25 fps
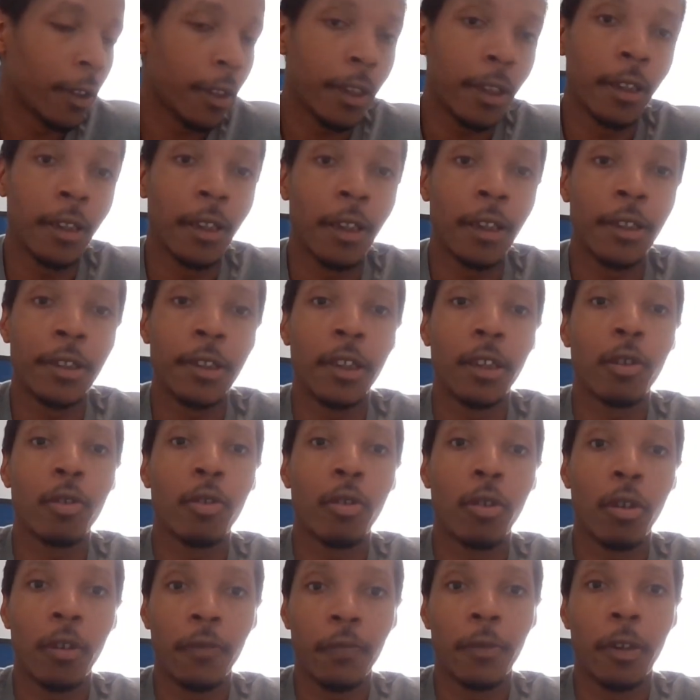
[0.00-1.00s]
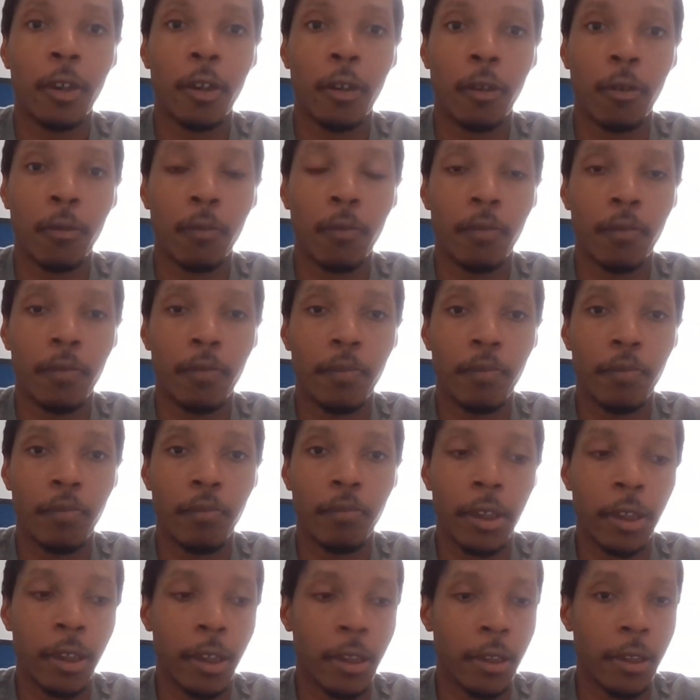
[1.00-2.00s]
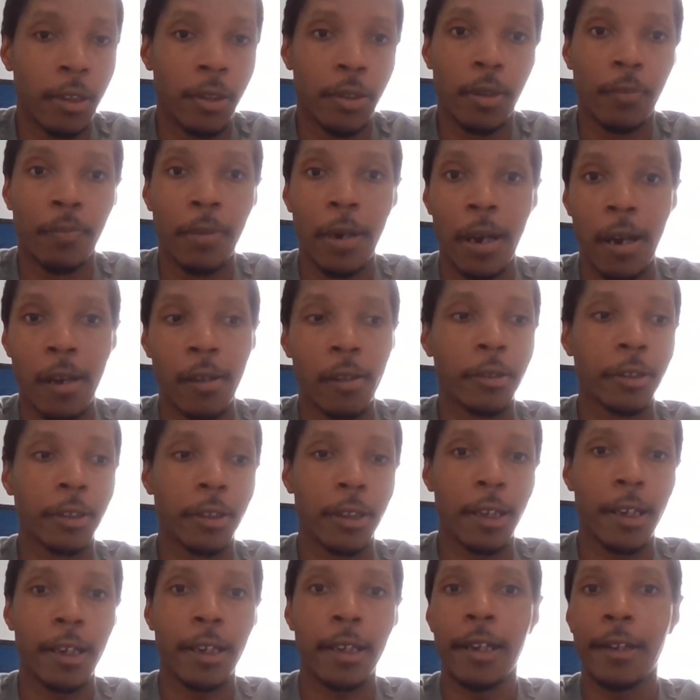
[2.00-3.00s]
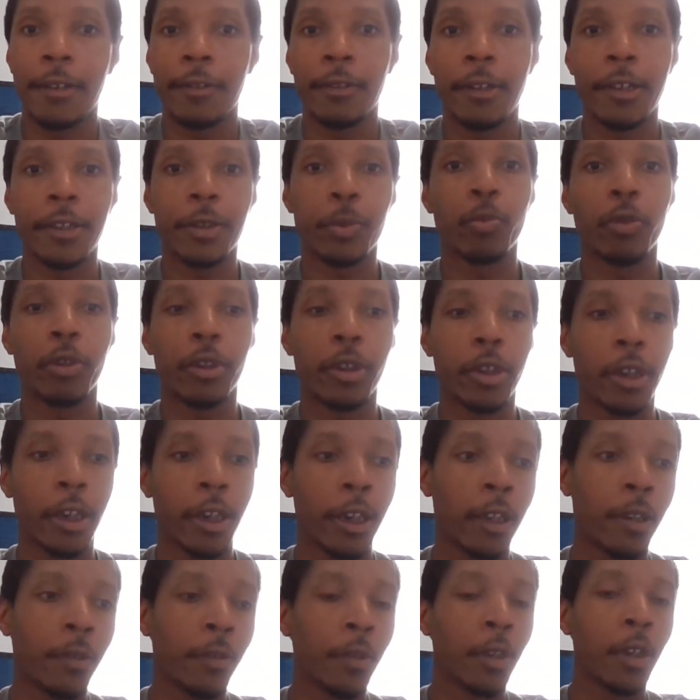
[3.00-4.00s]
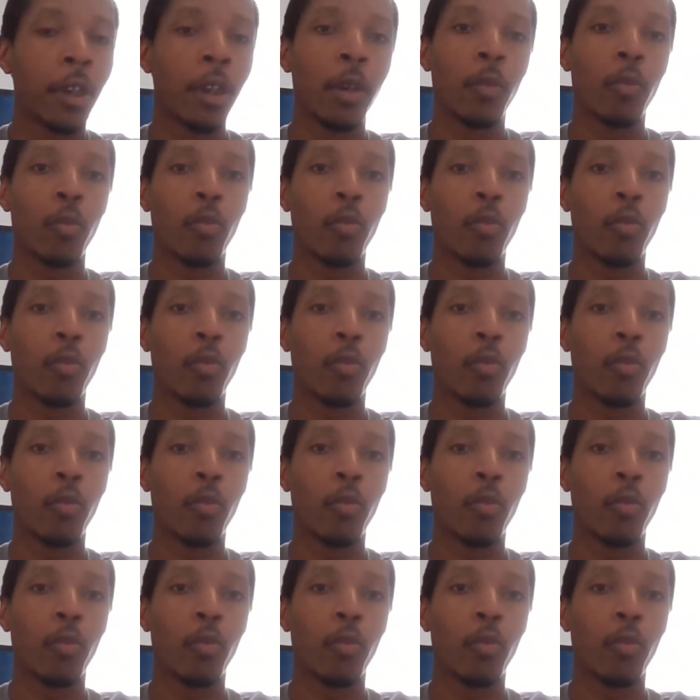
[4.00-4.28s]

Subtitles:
He does get a call from Hope because the pilot is like, hey, listen, we're good.